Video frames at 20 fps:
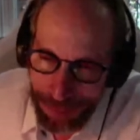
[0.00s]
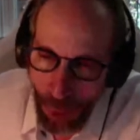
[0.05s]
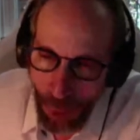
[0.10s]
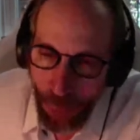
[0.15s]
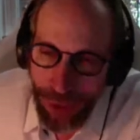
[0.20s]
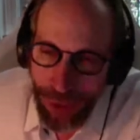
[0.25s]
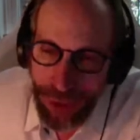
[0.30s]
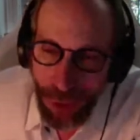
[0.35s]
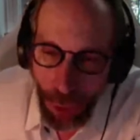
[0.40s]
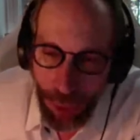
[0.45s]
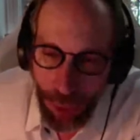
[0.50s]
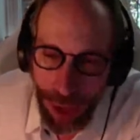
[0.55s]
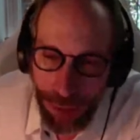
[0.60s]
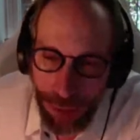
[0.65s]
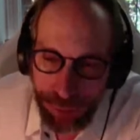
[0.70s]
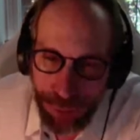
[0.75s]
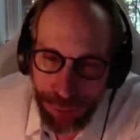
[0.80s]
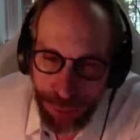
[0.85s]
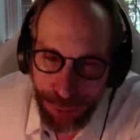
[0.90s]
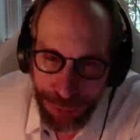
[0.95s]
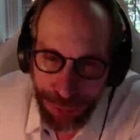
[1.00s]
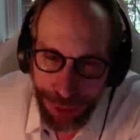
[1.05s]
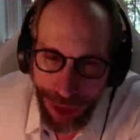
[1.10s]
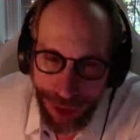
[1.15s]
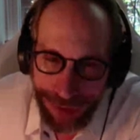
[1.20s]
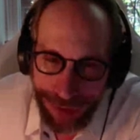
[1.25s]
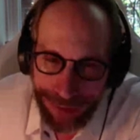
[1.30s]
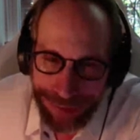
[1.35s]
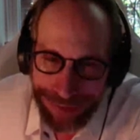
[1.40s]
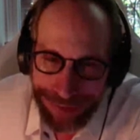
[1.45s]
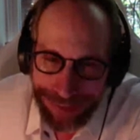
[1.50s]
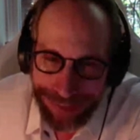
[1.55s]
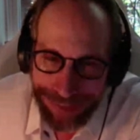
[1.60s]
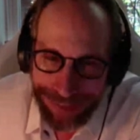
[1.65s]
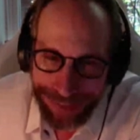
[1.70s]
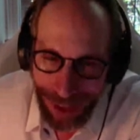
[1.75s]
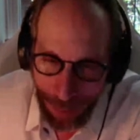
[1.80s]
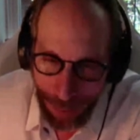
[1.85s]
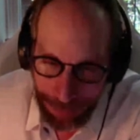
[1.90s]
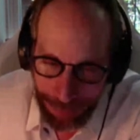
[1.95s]
But we don't have to do that,
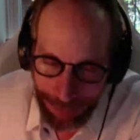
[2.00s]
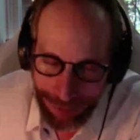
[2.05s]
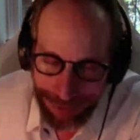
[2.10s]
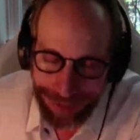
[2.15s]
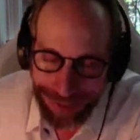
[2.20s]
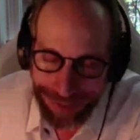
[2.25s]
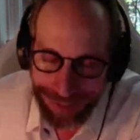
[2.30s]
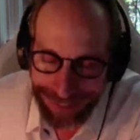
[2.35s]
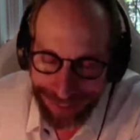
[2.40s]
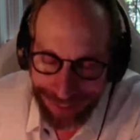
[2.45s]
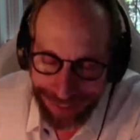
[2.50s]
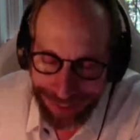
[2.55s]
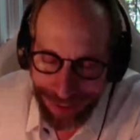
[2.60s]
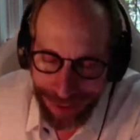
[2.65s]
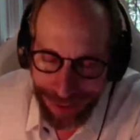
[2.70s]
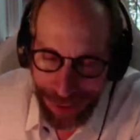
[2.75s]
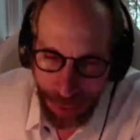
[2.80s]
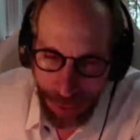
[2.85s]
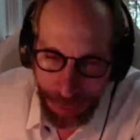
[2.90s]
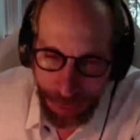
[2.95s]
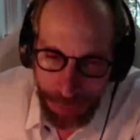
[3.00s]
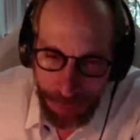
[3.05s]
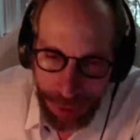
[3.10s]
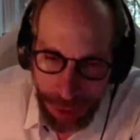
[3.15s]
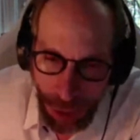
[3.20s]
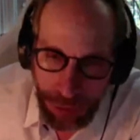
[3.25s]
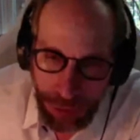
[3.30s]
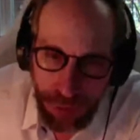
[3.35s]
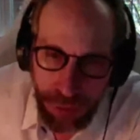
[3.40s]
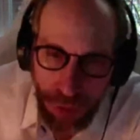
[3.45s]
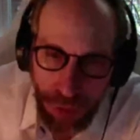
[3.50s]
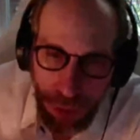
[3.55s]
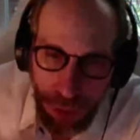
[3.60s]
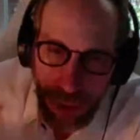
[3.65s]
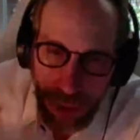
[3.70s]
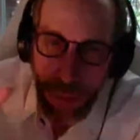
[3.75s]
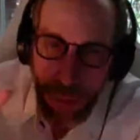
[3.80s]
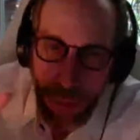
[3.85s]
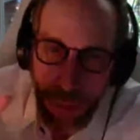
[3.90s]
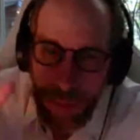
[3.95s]
happily. Because there,
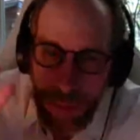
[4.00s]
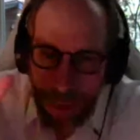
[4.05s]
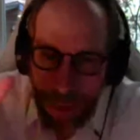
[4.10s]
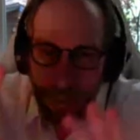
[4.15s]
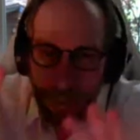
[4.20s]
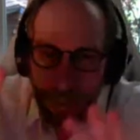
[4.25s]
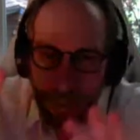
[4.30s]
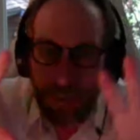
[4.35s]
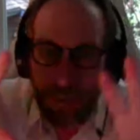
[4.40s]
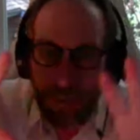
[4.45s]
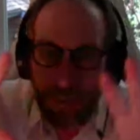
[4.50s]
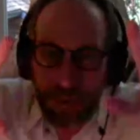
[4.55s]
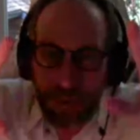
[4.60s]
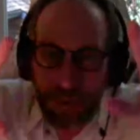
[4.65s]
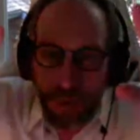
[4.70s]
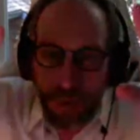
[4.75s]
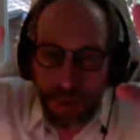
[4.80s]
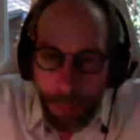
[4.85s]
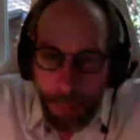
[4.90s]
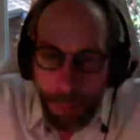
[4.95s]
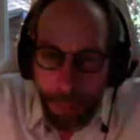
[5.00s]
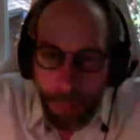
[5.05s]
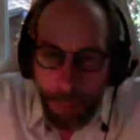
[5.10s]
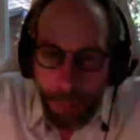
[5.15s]
because there are so many